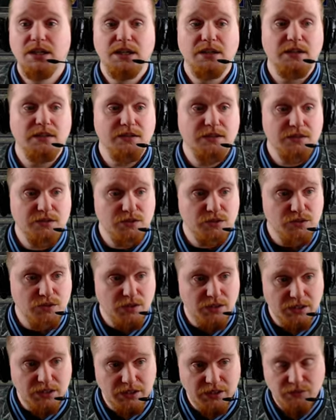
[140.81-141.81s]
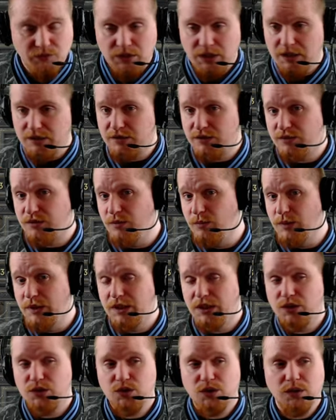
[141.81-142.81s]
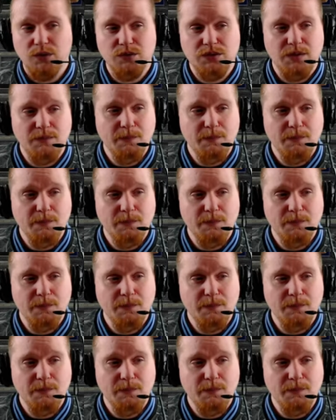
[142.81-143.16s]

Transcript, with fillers: because it just it alleviates so many issues.